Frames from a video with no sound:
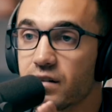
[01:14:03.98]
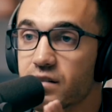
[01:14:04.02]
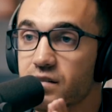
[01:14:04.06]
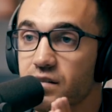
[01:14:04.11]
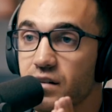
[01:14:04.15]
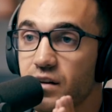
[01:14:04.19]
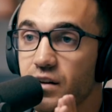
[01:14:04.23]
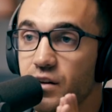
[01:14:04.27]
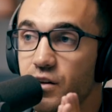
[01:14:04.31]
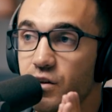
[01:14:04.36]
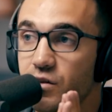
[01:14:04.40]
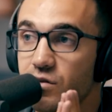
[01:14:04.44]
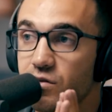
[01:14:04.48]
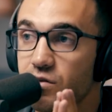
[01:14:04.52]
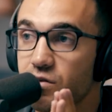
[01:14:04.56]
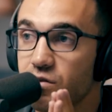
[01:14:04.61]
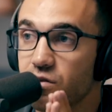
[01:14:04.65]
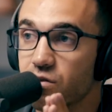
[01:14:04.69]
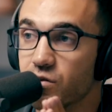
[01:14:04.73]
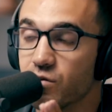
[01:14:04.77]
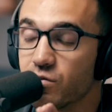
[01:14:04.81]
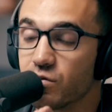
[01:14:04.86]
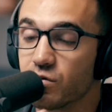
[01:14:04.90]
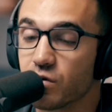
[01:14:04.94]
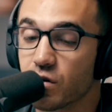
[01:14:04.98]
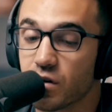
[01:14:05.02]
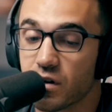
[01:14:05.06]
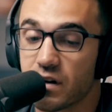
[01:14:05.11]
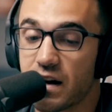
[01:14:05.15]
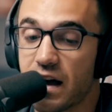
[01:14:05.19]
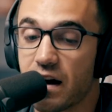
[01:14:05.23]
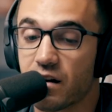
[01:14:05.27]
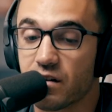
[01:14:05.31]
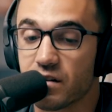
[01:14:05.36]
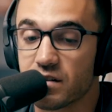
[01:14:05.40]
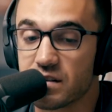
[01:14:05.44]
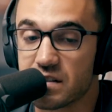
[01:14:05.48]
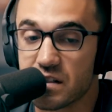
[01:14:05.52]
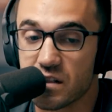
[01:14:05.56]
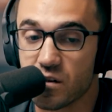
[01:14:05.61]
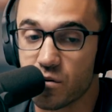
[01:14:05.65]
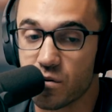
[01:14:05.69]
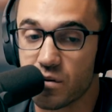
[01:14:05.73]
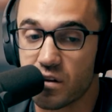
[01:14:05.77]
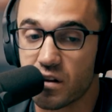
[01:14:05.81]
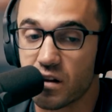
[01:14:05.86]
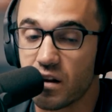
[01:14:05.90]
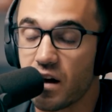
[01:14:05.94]
It's like you, you learn how to deal
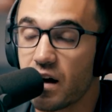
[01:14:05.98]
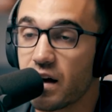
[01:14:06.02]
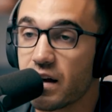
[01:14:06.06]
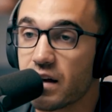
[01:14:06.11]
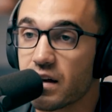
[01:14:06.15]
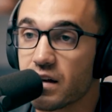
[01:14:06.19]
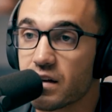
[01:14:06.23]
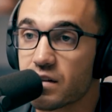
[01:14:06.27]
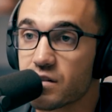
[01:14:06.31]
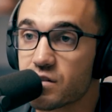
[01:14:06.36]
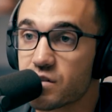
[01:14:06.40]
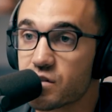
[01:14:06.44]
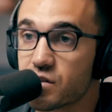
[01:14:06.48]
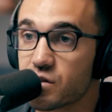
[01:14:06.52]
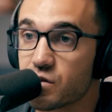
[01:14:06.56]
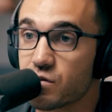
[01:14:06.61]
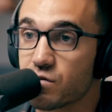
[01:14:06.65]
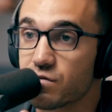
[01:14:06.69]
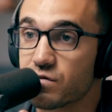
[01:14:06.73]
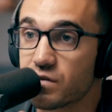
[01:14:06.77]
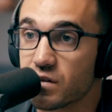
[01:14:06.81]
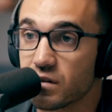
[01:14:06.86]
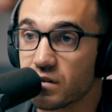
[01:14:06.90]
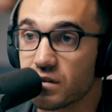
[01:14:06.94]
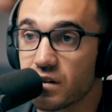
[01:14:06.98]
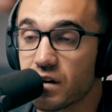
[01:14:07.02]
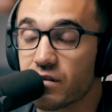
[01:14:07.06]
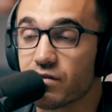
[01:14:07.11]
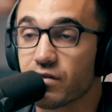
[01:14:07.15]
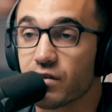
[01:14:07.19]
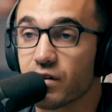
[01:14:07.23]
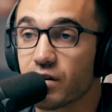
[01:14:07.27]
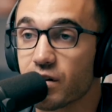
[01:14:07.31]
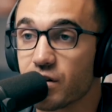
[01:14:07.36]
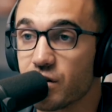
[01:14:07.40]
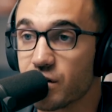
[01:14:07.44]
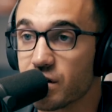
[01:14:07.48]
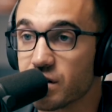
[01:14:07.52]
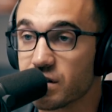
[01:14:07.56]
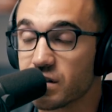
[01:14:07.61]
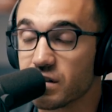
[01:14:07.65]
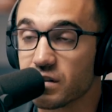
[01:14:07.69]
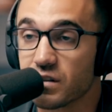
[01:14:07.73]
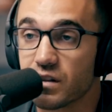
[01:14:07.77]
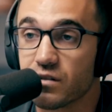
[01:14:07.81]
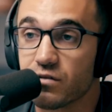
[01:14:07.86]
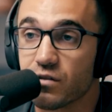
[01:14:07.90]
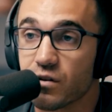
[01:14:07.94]
with clients. You've deliver. You can
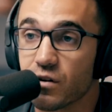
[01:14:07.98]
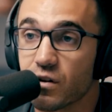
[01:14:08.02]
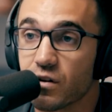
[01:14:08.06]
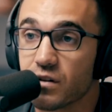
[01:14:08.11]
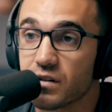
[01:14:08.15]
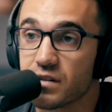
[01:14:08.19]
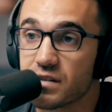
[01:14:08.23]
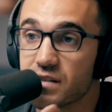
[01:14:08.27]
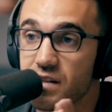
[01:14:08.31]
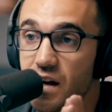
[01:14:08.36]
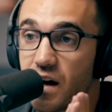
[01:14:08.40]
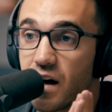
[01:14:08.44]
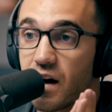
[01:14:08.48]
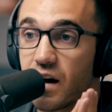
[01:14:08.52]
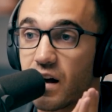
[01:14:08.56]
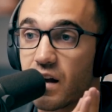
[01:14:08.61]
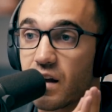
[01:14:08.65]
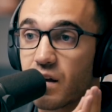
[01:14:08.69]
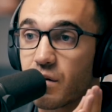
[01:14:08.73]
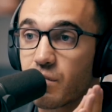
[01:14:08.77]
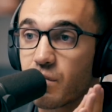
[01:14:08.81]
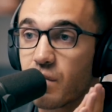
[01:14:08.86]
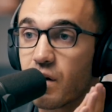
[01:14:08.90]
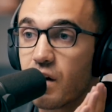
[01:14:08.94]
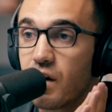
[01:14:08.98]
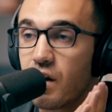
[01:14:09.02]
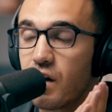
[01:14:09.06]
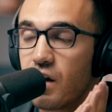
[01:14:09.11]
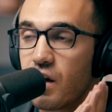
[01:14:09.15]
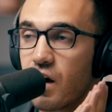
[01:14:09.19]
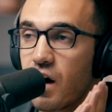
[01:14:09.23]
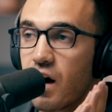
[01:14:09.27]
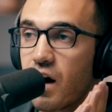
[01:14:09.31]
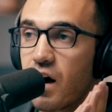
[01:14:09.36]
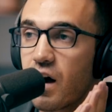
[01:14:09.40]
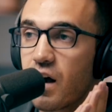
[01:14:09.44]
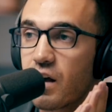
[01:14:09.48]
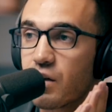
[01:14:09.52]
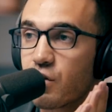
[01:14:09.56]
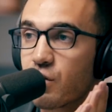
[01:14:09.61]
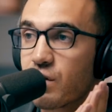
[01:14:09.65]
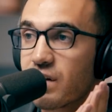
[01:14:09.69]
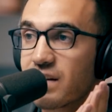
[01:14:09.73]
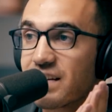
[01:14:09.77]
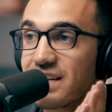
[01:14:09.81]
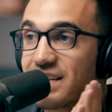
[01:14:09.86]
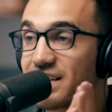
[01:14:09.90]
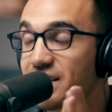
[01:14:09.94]
deliver on time. Yeah. Uh, you
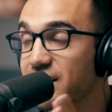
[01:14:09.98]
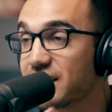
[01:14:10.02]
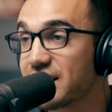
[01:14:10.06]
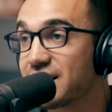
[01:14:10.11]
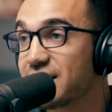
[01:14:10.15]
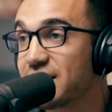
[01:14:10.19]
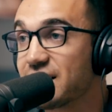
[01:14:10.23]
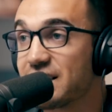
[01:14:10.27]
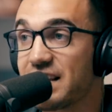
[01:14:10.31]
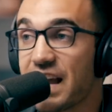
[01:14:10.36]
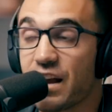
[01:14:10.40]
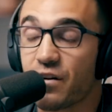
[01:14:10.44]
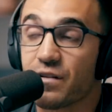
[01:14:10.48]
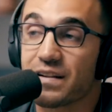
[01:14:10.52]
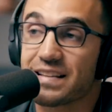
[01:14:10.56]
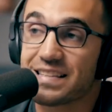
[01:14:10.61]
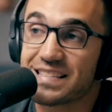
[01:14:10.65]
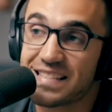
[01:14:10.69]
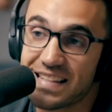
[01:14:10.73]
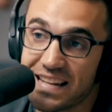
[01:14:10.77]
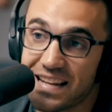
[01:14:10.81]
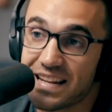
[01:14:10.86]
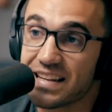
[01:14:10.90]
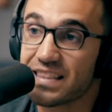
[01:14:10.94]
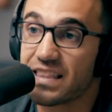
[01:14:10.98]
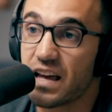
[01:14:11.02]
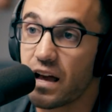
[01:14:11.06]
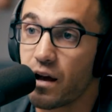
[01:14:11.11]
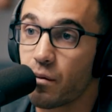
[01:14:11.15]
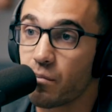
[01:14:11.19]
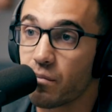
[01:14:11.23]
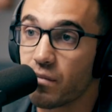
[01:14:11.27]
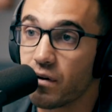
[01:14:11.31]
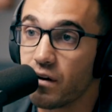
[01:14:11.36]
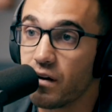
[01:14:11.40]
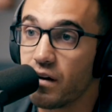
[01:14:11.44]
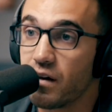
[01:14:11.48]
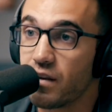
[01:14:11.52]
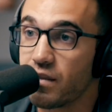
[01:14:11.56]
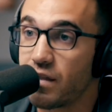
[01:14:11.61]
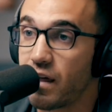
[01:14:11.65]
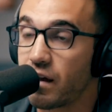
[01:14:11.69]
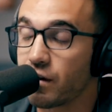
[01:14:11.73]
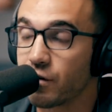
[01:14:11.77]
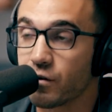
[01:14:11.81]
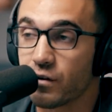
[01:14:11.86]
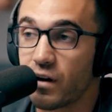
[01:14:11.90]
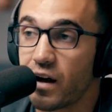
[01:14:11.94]
can guarantee them
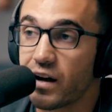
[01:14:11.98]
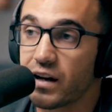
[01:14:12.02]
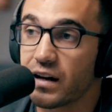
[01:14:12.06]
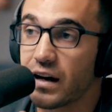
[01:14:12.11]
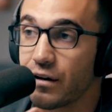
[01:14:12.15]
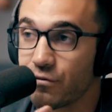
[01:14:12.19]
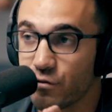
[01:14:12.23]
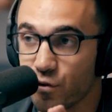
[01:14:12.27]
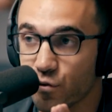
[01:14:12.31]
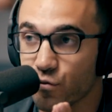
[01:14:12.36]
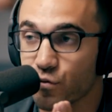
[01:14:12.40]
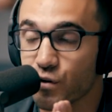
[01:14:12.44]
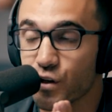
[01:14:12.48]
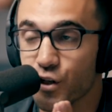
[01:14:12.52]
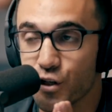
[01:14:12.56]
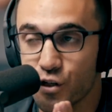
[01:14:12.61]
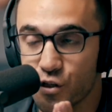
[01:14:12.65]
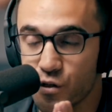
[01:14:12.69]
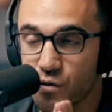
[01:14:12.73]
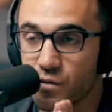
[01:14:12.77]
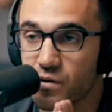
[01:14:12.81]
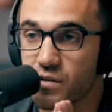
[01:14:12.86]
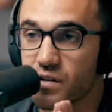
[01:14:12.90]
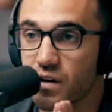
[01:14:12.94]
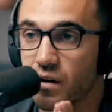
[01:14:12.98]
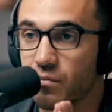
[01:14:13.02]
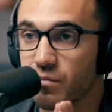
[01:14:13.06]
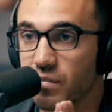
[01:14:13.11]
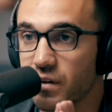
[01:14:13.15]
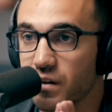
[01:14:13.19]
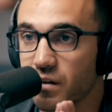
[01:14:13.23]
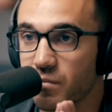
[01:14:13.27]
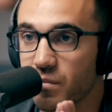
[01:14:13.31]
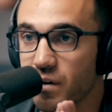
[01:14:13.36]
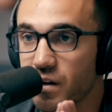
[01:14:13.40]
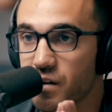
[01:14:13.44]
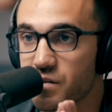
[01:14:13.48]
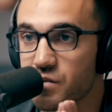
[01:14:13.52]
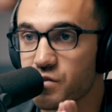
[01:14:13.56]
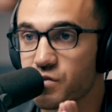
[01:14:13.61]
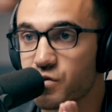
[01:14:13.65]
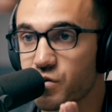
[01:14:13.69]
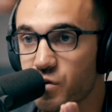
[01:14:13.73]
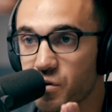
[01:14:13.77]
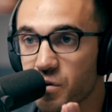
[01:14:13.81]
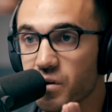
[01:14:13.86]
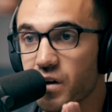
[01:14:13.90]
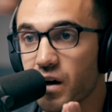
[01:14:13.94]
that you're not going to have to reshoot something because you
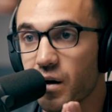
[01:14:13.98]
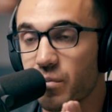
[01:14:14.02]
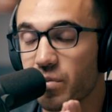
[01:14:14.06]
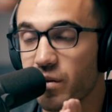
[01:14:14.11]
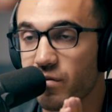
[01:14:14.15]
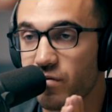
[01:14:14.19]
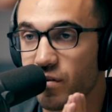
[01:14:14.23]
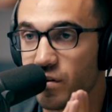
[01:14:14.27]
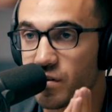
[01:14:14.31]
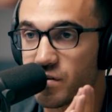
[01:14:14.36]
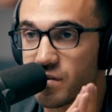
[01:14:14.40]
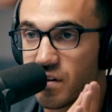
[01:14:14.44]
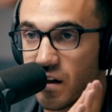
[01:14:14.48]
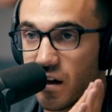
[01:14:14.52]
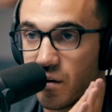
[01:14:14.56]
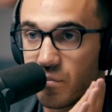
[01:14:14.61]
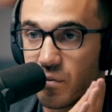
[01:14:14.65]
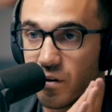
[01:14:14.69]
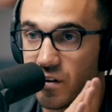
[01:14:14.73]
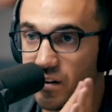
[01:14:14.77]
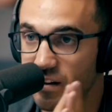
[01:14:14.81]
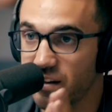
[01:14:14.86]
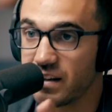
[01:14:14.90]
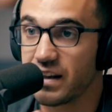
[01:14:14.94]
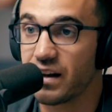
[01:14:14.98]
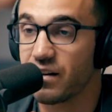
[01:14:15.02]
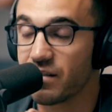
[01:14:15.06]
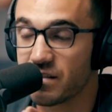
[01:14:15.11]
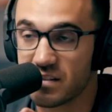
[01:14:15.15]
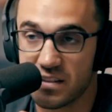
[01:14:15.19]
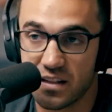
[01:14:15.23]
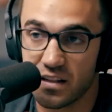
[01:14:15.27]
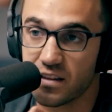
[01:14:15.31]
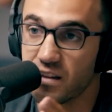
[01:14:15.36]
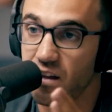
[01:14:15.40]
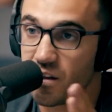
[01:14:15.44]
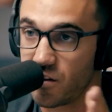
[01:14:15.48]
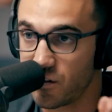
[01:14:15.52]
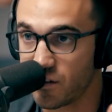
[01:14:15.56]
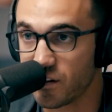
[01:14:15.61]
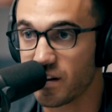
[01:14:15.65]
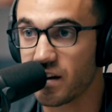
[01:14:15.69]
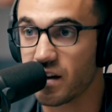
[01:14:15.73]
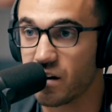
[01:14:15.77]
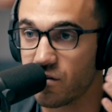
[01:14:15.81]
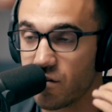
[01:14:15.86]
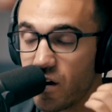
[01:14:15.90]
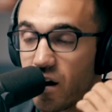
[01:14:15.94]
screwed it up the first time. You're going to guarantee that you can
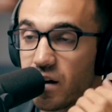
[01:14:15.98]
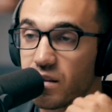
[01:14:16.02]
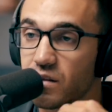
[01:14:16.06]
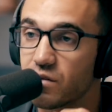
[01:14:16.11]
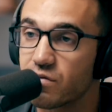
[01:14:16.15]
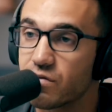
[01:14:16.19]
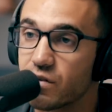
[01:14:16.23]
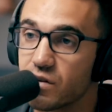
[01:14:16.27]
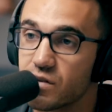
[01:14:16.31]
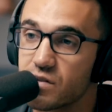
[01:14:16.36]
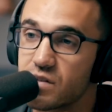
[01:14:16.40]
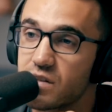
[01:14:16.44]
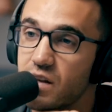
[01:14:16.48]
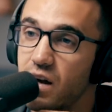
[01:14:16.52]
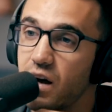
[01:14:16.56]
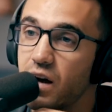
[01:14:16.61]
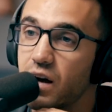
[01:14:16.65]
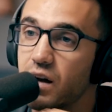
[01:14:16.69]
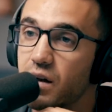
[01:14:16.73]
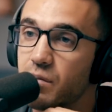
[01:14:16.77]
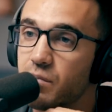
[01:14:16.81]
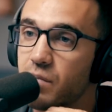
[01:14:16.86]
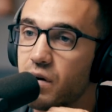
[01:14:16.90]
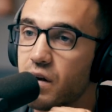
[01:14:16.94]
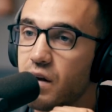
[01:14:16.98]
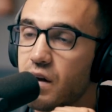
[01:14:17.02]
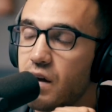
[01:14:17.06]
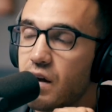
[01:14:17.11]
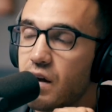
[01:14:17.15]
get it right the first time.